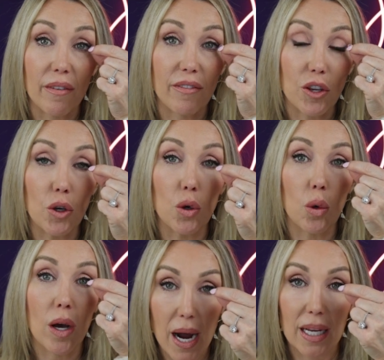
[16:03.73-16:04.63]

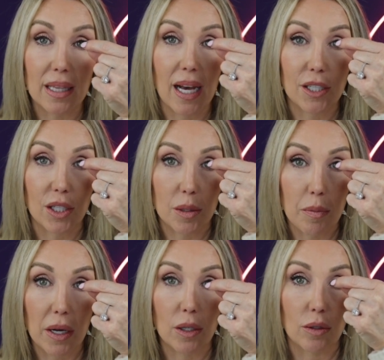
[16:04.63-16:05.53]
few eyelashes
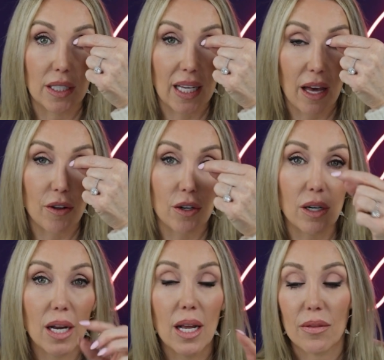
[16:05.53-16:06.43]
bundled
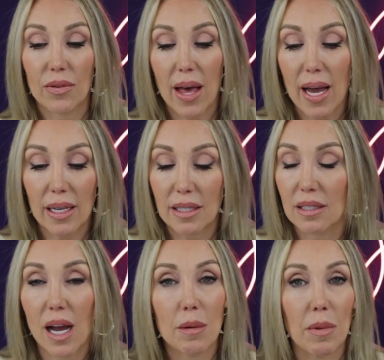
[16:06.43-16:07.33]
together. That is
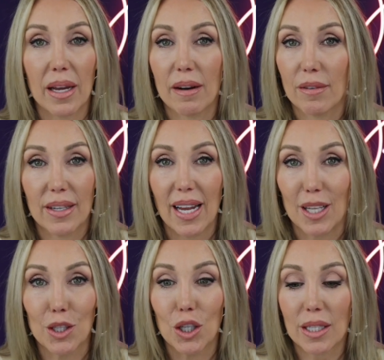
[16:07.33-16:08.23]
not my everyday
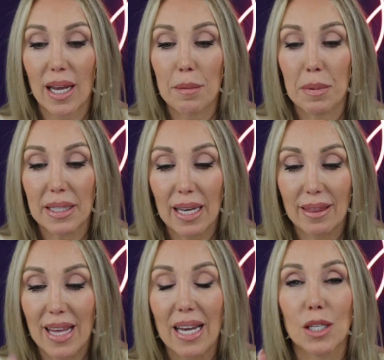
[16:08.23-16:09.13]
look, but
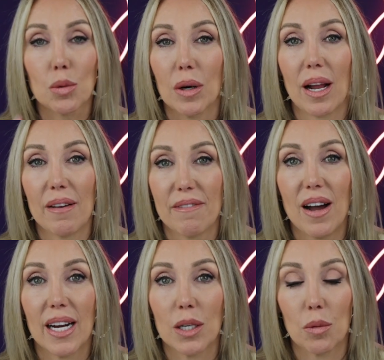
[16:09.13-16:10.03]
yet that is what I
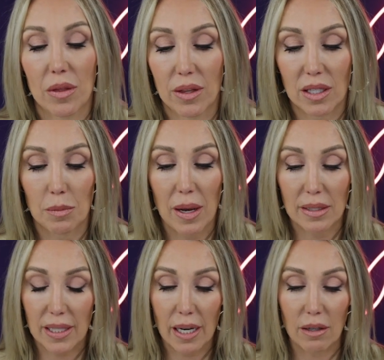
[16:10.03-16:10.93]
find with this
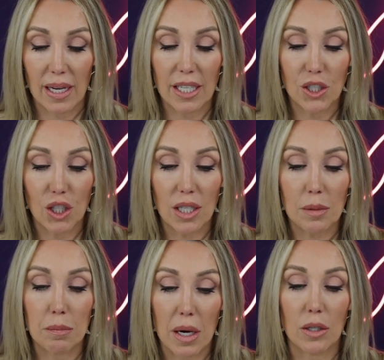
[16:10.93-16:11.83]
mascara. It
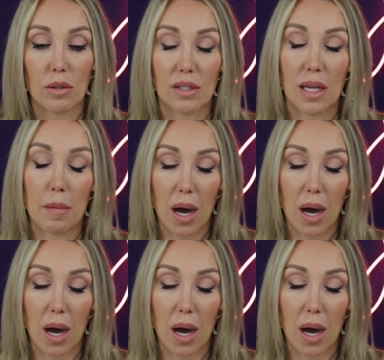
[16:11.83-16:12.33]
just bundles them